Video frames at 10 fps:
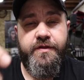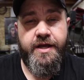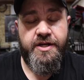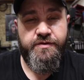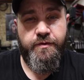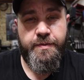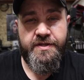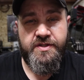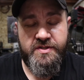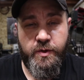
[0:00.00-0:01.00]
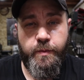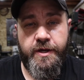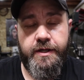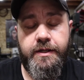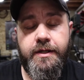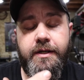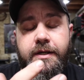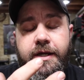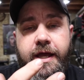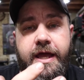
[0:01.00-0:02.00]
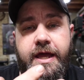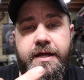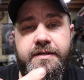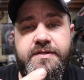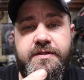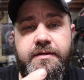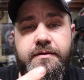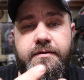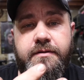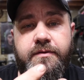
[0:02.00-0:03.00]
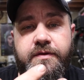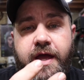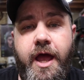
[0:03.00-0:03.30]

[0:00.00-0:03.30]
the edge of a piece of tubing and the